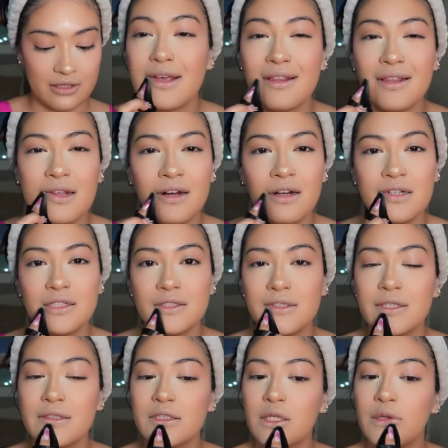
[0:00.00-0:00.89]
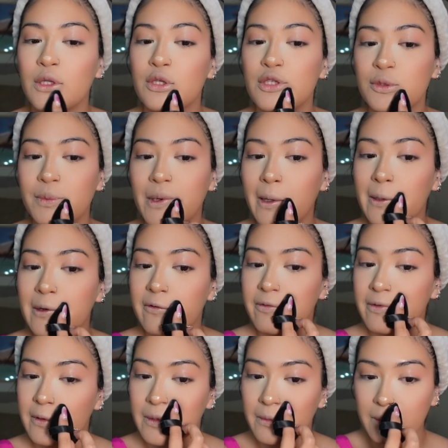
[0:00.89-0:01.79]
And then I'll just use a loose powder
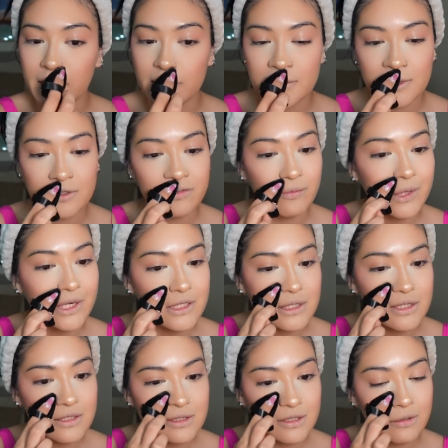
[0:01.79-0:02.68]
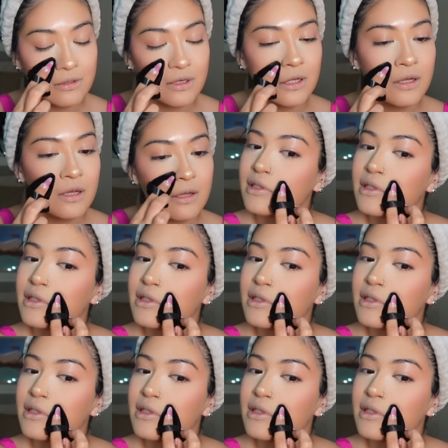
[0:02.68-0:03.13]
for the rest of my T-zone,